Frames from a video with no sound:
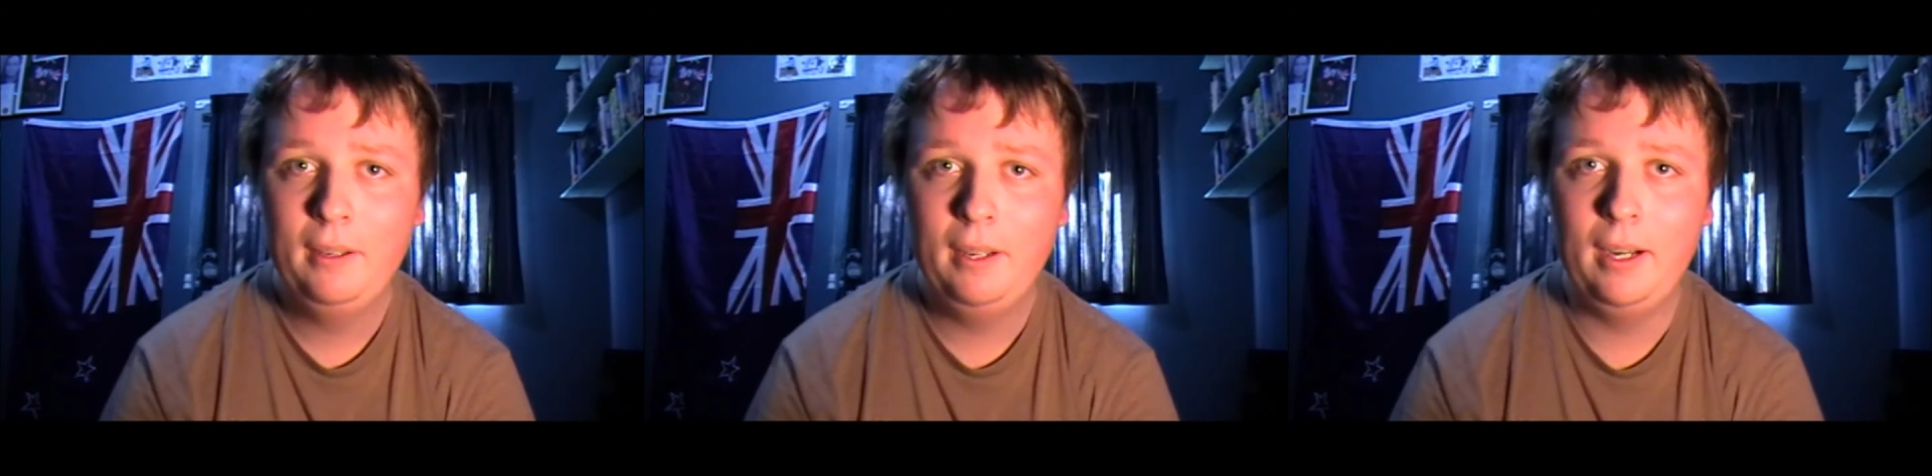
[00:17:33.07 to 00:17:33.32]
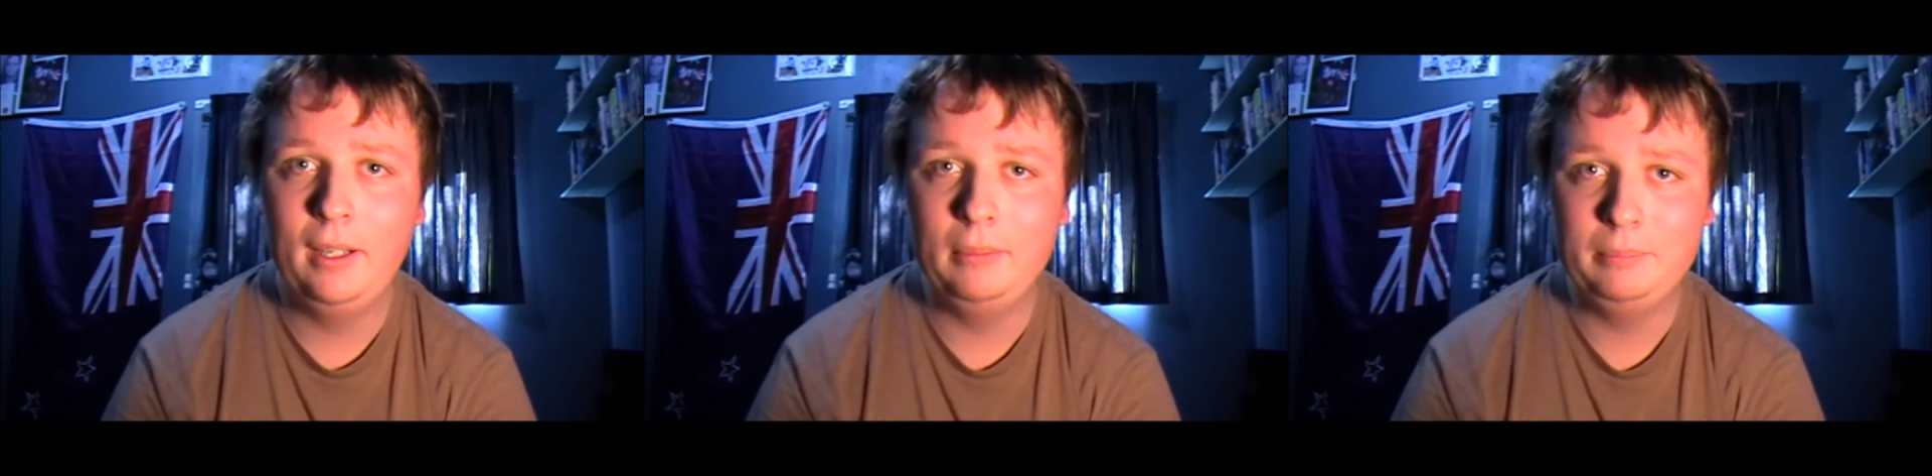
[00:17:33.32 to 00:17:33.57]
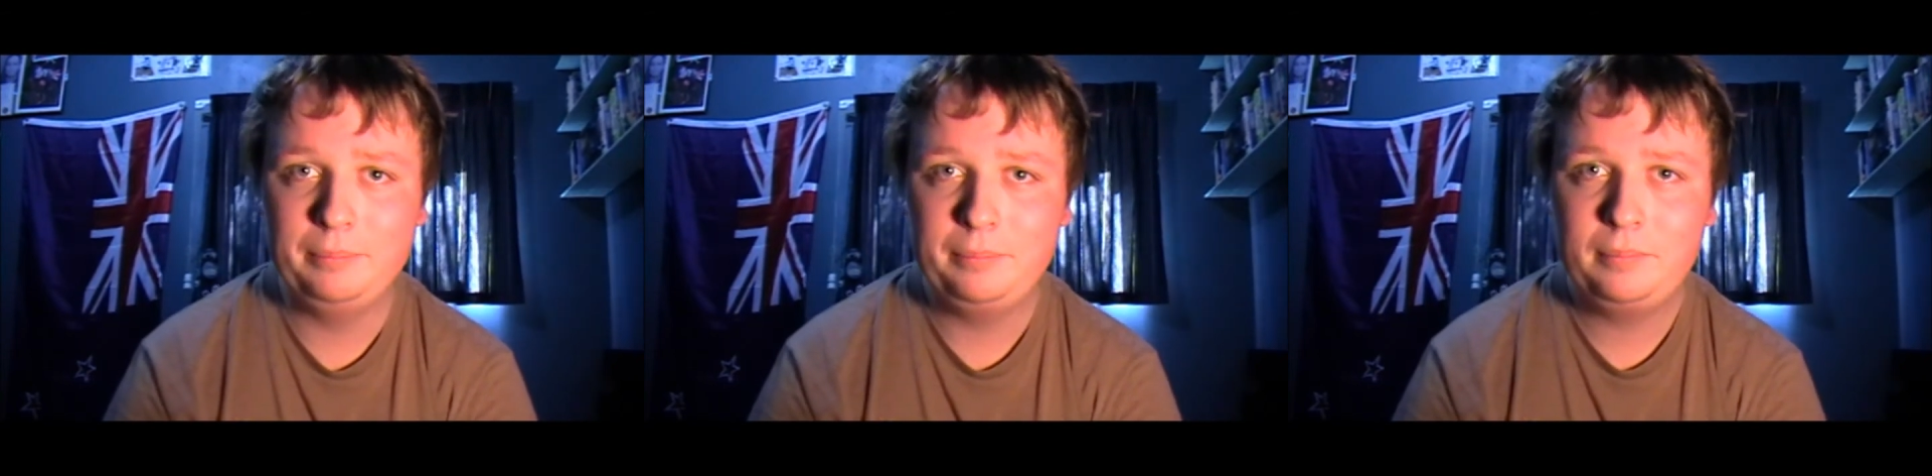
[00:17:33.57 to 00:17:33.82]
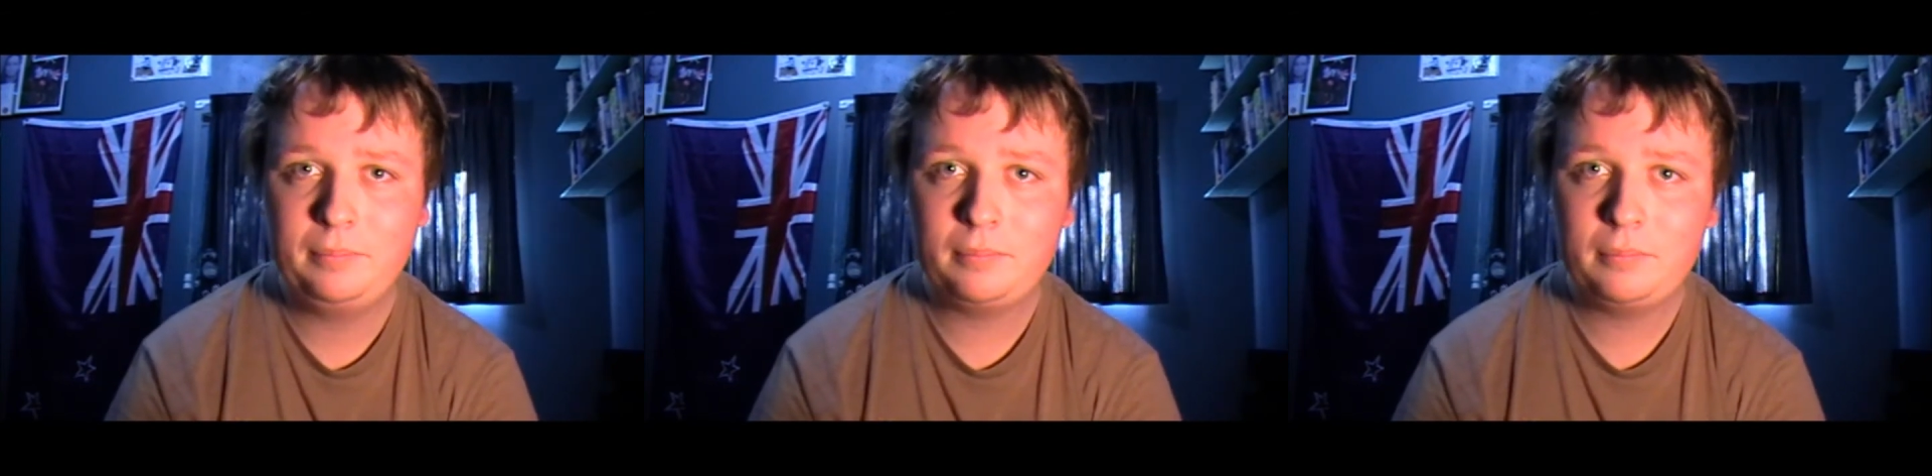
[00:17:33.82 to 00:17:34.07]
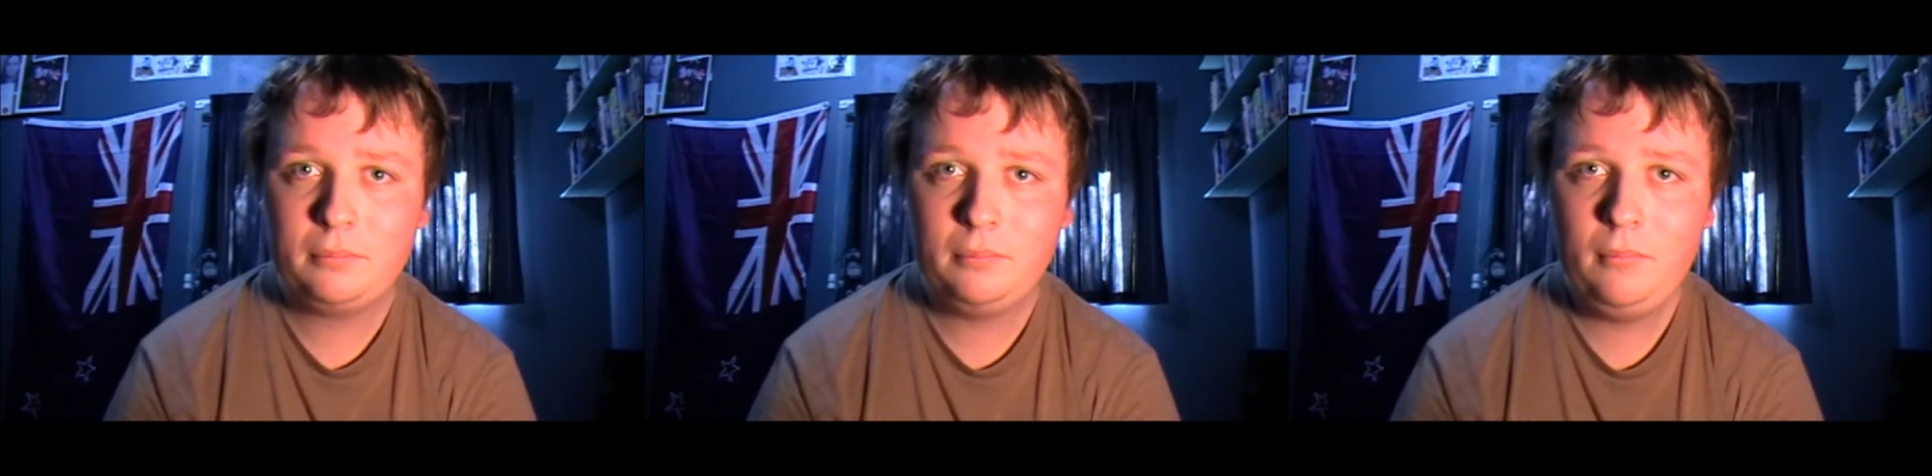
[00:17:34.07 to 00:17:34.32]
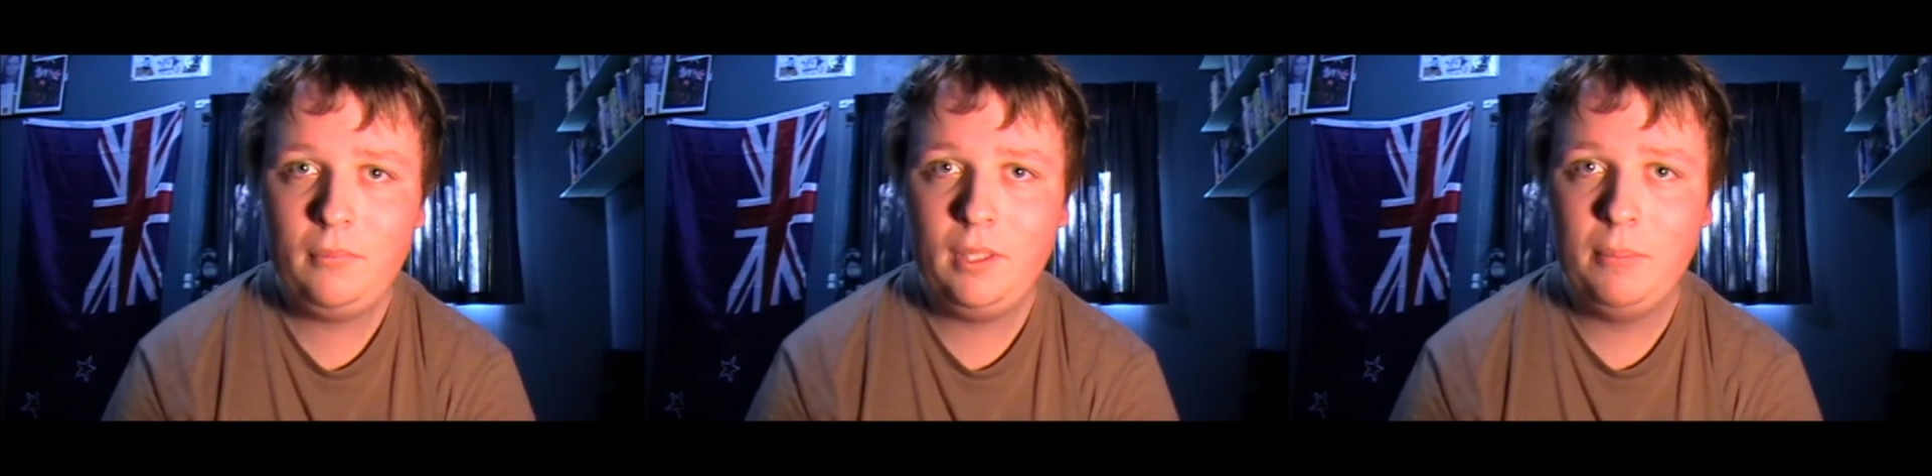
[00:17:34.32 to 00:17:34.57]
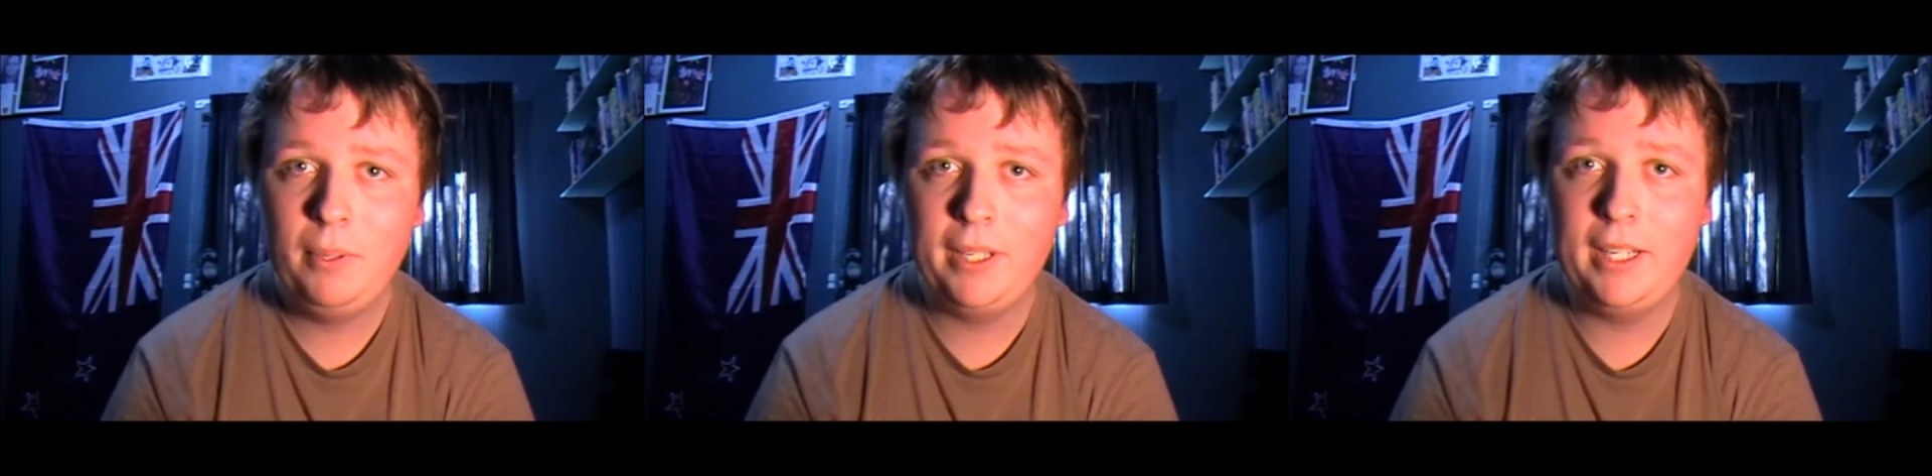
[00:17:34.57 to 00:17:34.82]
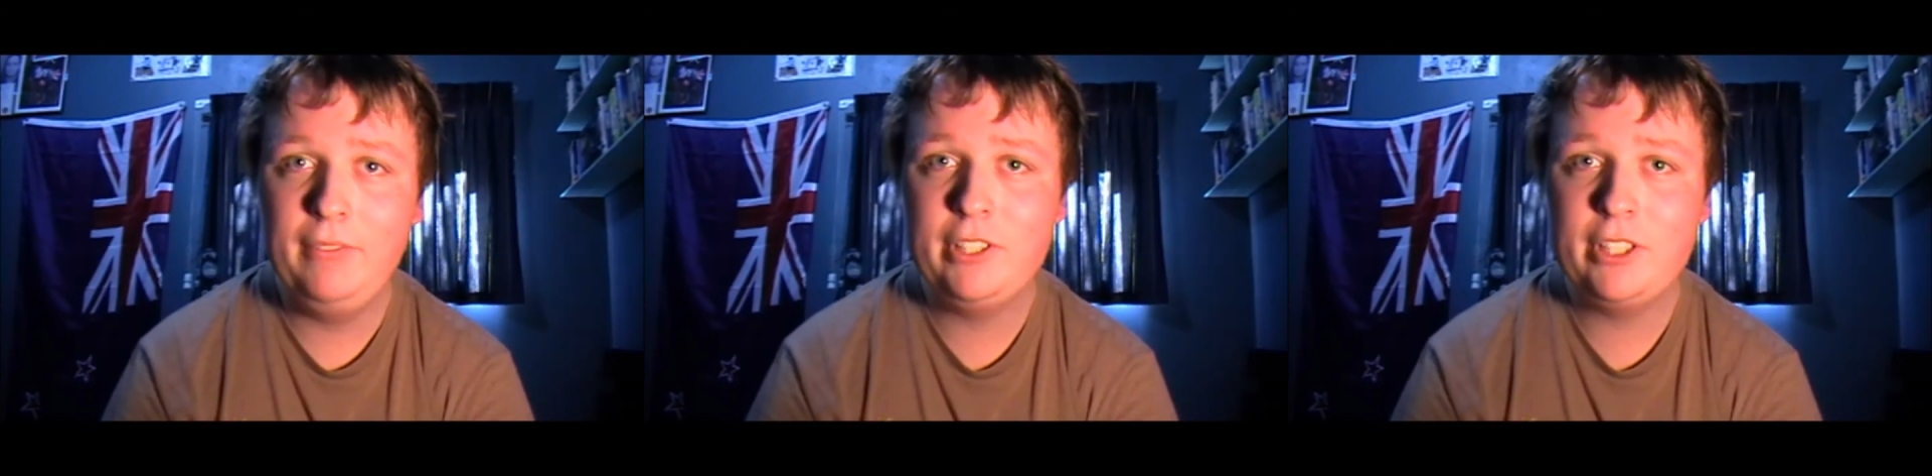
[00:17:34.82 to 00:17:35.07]
But
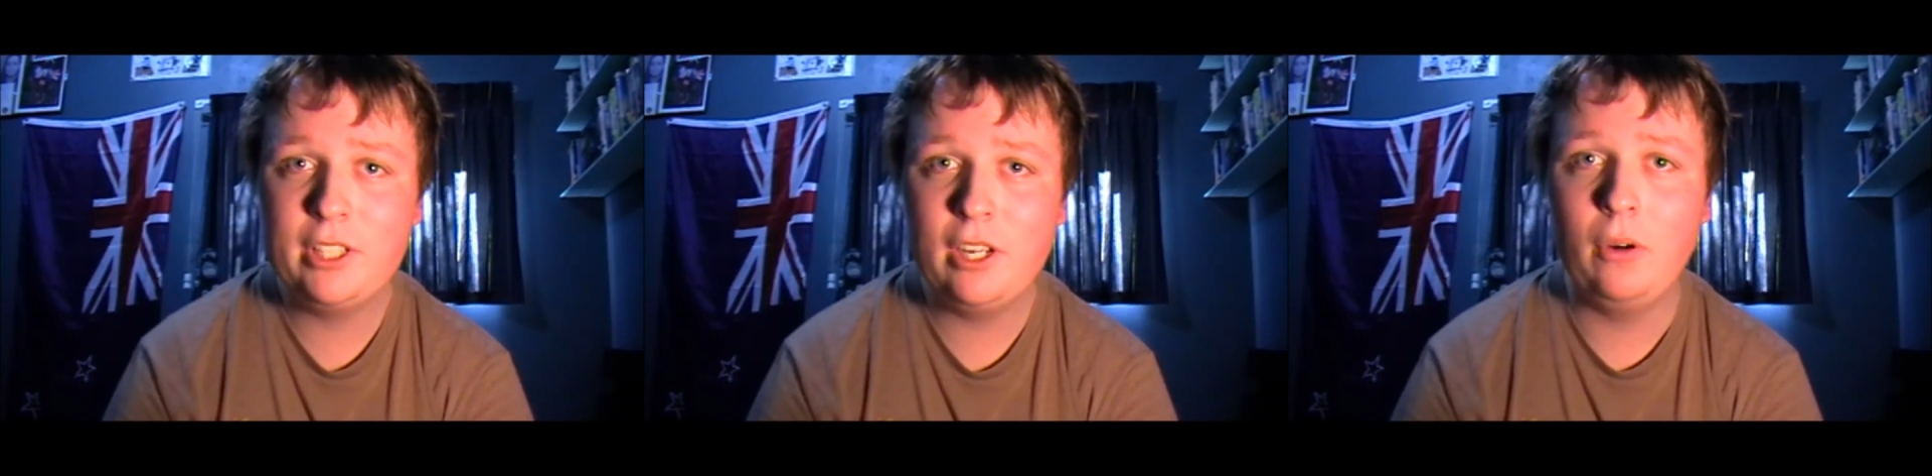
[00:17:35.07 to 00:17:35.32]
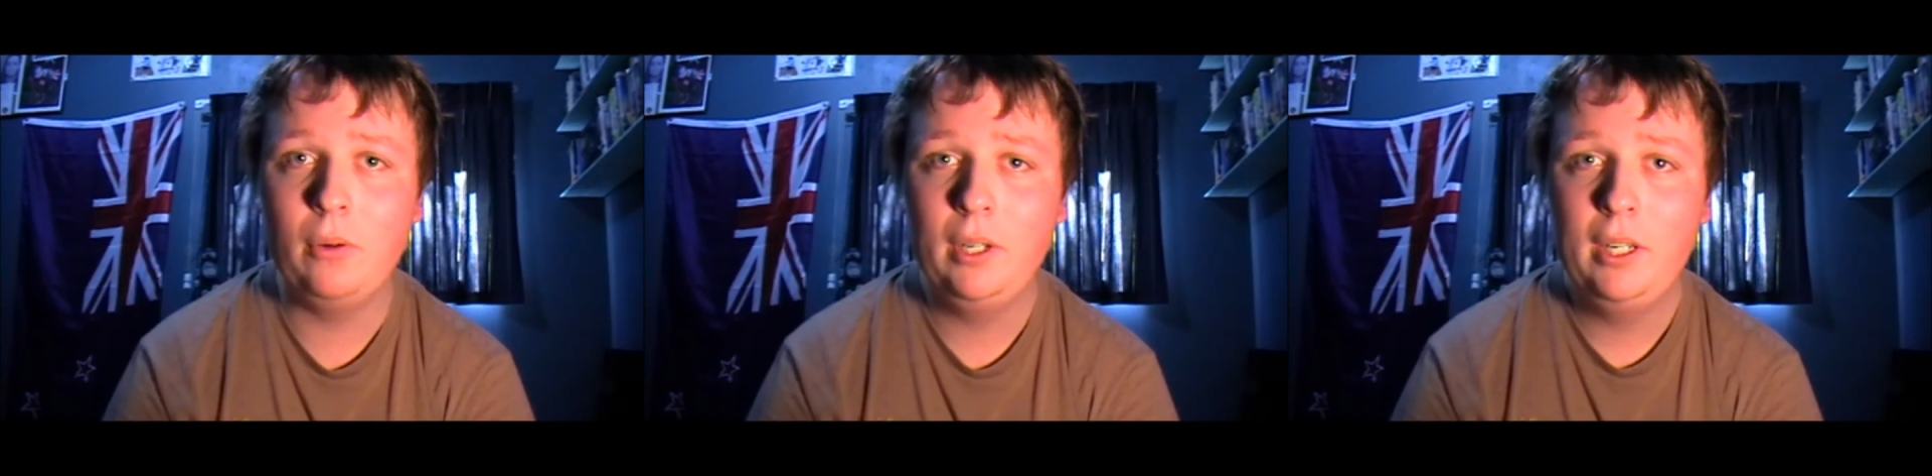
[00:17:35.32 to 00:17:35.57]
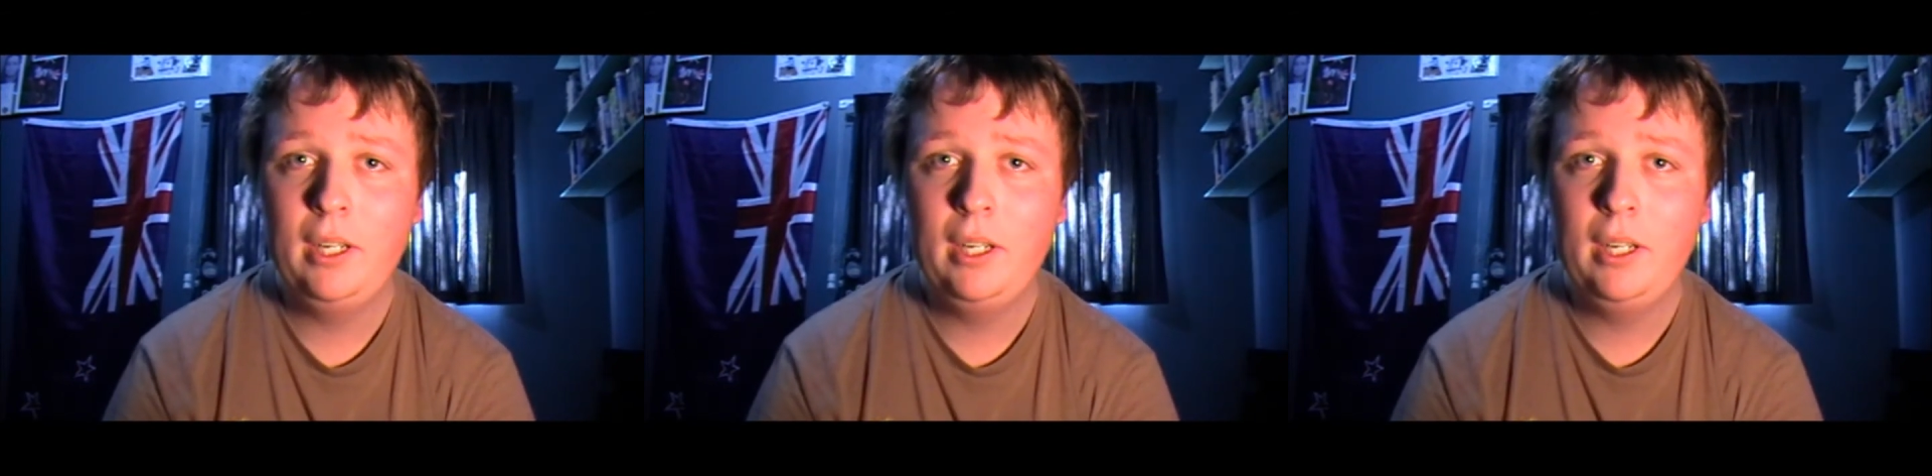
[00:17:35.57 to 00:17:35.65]
even so,